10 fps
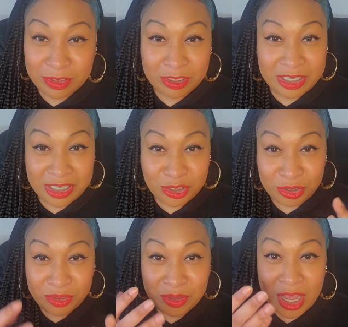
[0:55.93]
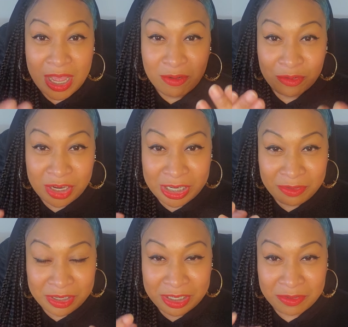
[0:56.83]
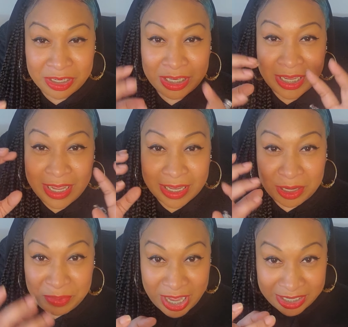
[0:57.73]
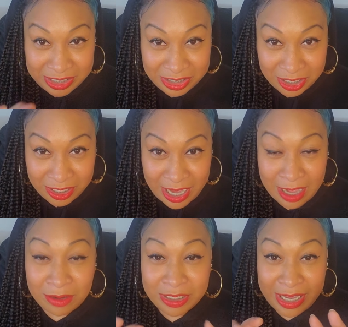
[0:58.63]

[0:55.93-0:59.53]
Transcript: So these two really, really, really could balance each other out.